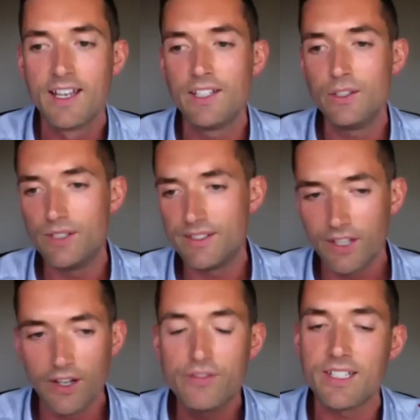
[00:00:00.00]
You
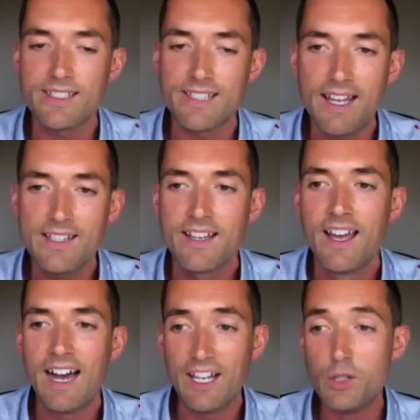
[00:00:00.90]
deserve success,
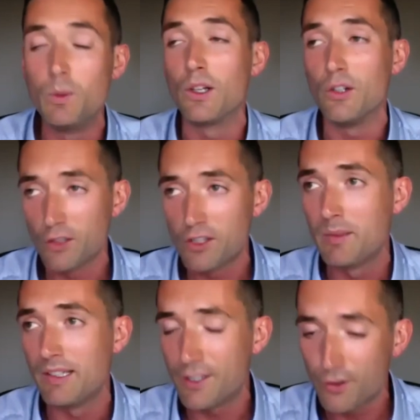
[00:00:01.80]
and you will
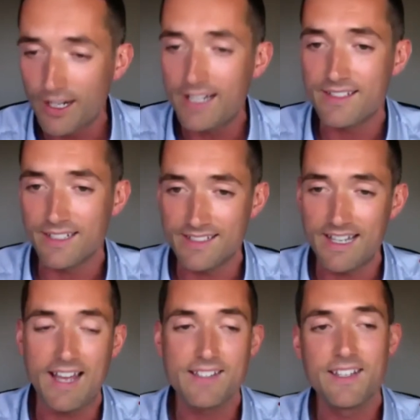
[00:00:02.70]
ultimately create
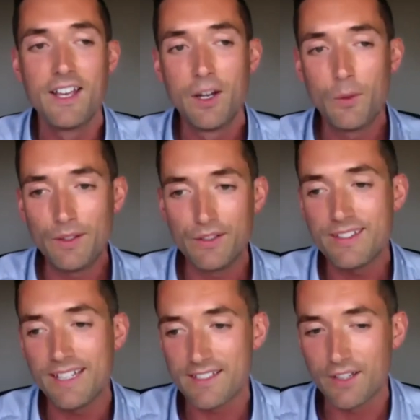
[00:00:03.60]
success when you
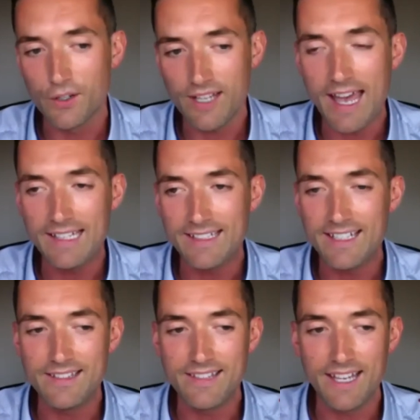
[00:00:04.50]
stick to those 8
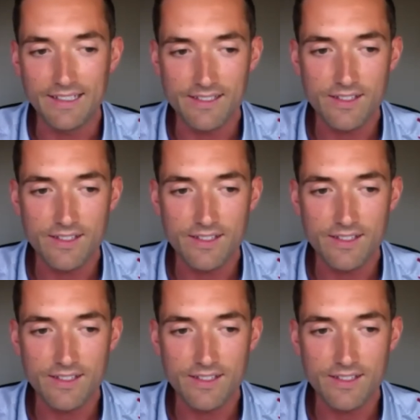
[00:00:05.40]
key things.